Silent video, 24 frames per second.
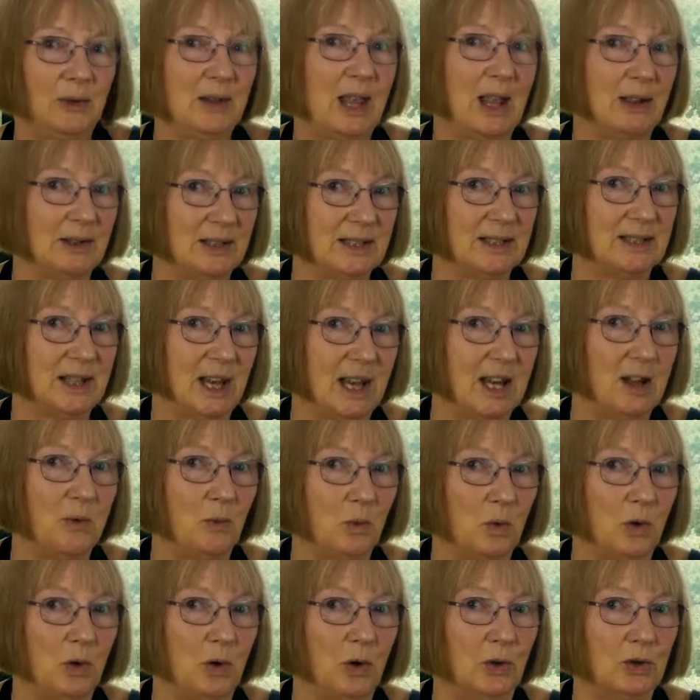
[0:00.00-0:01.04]
now stay in
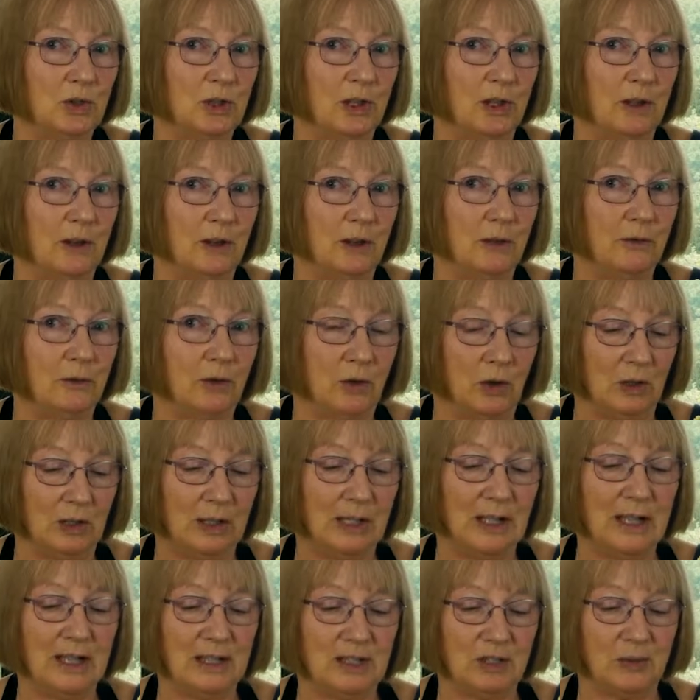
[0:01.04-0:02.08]
water for at
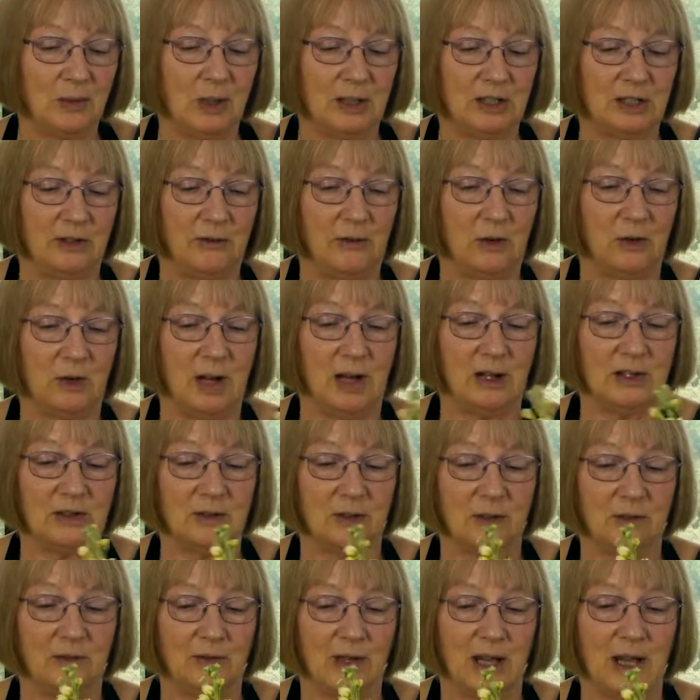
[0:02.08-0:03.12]
least 24 hours for the
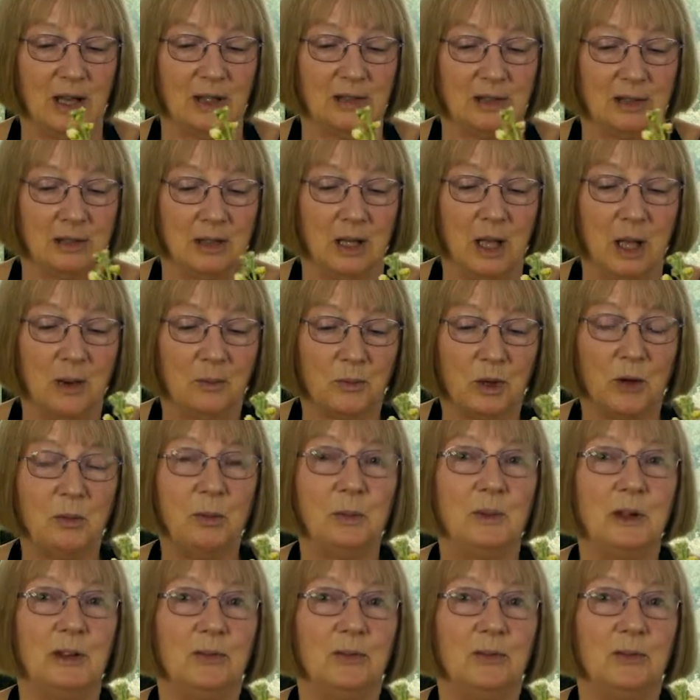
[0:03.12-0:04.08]
flowers and probably